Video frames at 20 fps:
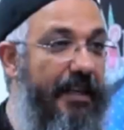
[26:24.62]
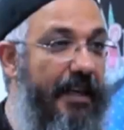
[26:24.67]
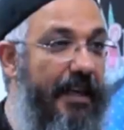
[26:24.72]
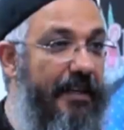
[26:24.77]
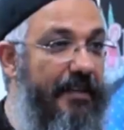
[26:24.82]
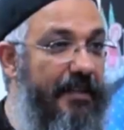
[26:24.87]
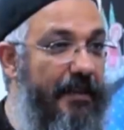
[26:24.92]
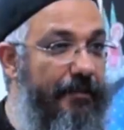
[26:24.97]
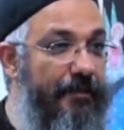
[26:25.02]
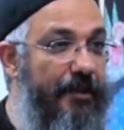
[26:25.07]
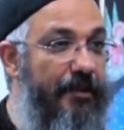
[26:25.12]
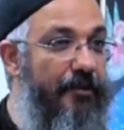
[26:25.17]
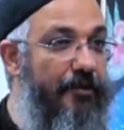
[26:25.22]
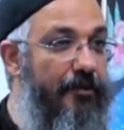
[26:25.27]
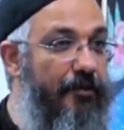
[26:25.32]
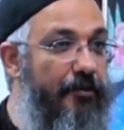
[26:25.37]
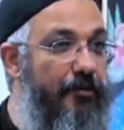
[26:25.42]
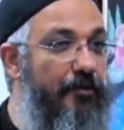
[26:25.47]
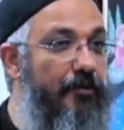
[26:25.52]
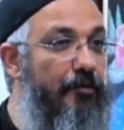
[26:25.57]
and he
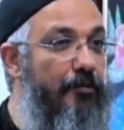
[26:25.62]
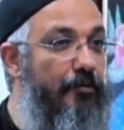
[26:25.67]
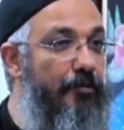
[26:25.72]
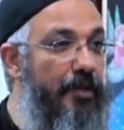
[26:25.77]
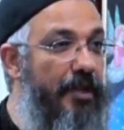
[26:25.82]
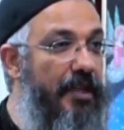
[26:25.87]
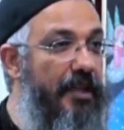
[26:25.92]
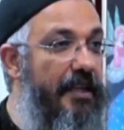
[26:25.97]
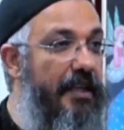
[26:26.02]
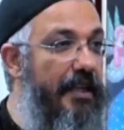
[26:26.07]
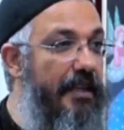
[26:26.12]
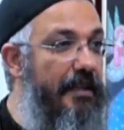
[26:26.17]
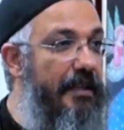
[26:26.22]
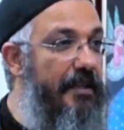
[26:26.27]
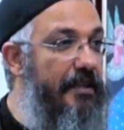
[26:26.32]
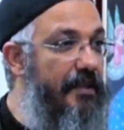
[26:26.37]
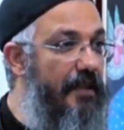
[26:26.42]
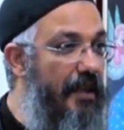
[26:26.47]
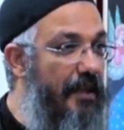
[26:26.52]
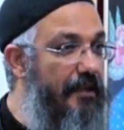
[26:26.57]
accepted to be
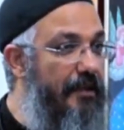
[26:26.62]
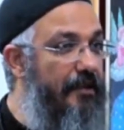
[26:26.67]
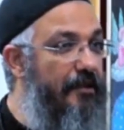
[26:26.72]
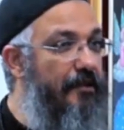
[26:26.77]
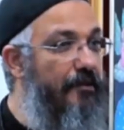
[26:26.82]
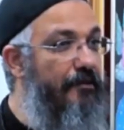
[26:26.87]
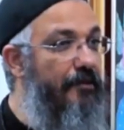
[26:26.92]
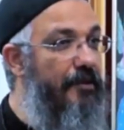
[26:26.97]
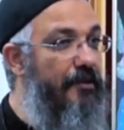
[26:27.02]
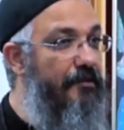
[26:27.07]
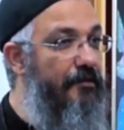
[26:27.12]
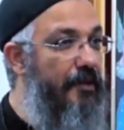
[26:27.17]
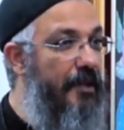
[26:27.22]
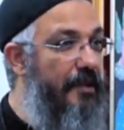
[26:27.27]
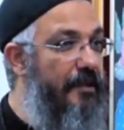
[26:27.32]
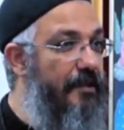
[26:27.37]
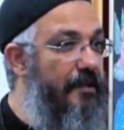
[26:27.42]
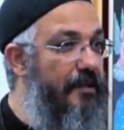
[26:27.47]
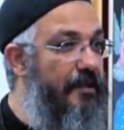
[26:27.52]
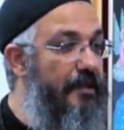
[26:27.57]
in the standard of his
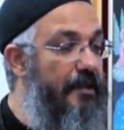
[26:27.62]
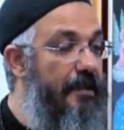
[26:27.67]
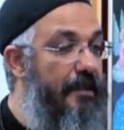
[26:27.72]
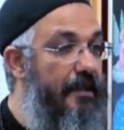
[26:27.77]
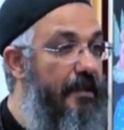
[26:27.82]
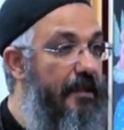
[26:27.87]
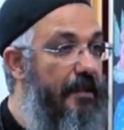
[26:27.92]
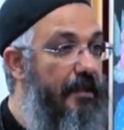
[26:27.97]
friends,